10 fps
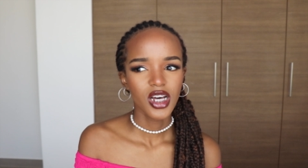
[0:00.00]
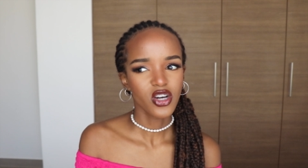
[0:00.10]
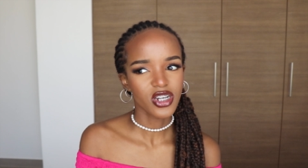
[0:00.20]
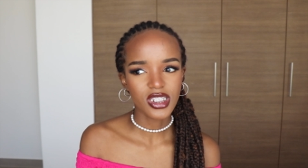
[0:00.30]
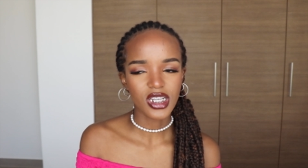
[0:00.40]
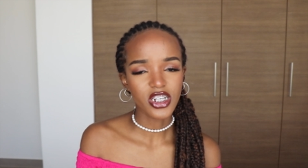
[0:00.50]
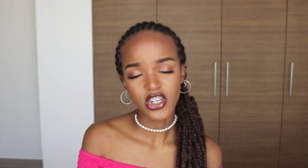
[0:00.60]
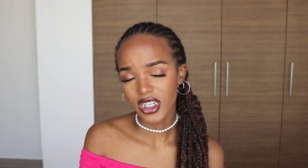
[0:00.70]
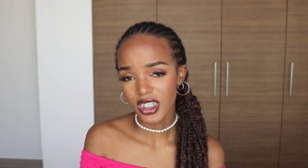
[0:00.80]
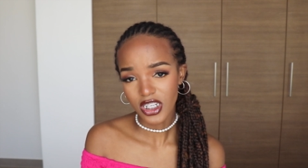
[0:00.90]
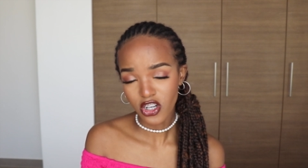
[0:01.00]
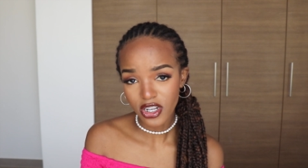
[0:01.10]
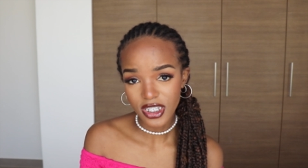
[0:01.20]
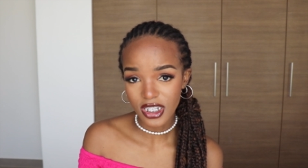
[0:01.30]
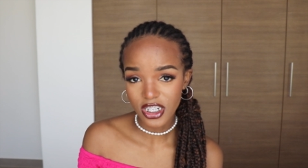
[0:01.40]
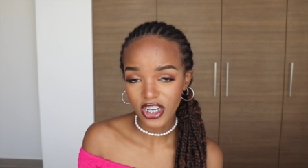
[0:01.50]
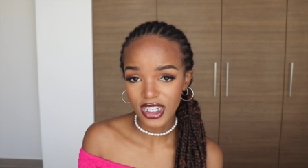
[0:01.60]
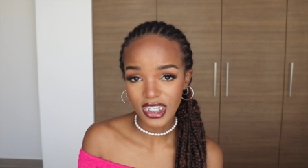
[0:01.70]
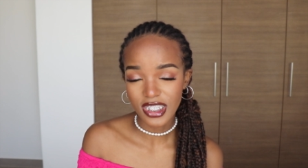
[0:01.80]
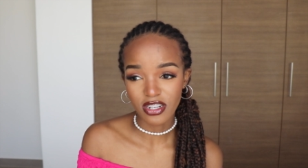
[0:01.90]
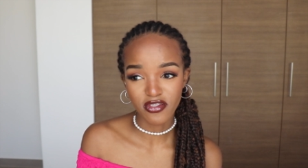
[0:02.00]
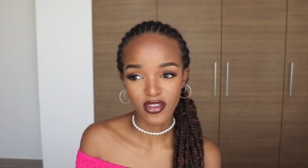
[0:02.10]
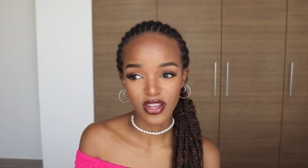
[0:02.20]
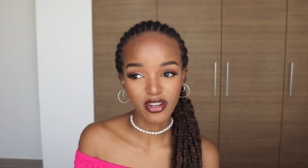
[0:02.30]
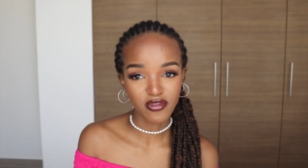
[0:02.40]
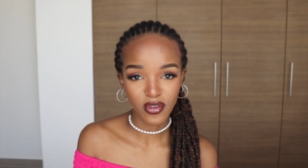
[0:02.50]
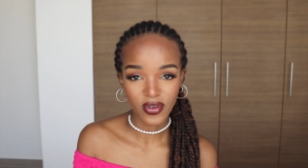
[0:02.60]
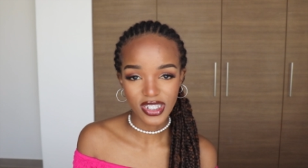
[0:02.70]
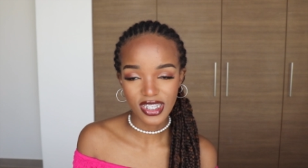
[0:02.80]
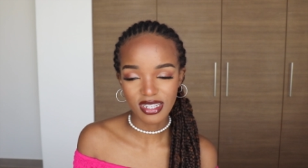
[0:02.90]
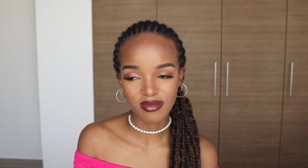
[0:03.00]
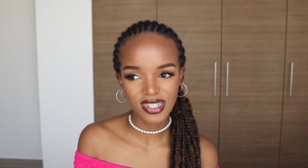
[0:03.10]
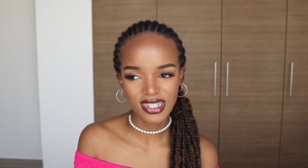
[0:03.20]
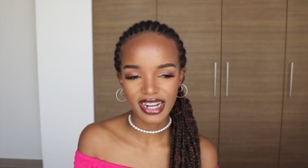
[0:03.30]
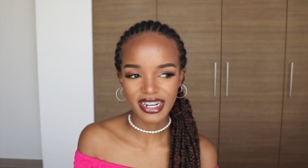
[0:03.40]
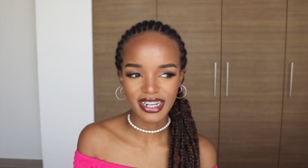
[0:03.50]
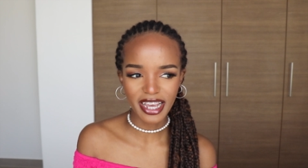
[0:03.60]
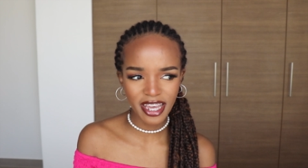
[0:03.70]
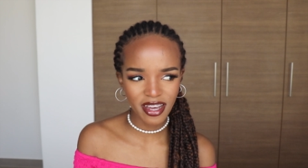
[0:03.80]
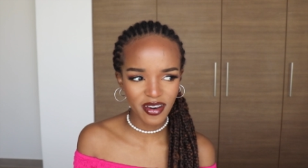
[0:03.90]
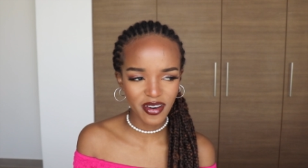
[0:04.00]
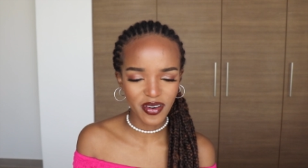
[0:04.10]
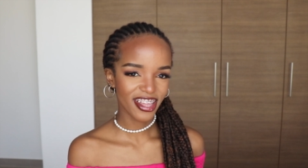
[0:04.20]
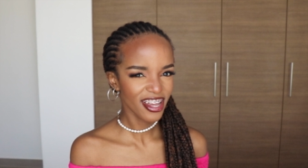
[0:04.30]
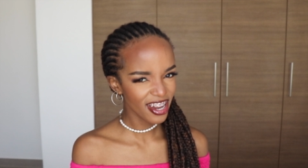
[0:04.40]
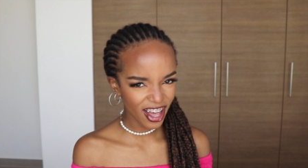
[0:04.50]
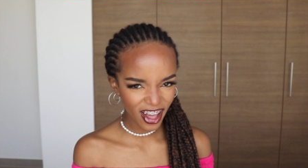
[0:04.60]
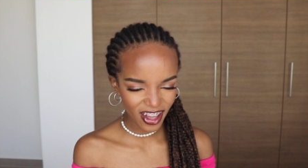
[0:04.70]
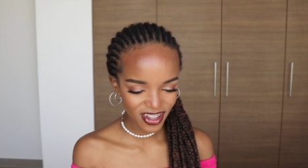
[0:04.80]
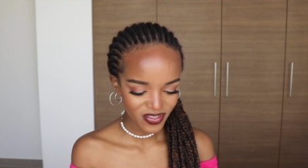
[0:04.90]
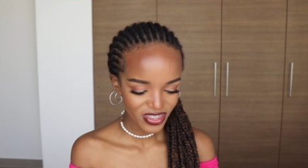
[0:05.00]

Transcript: content create content creators and influencers i'm just like damn you know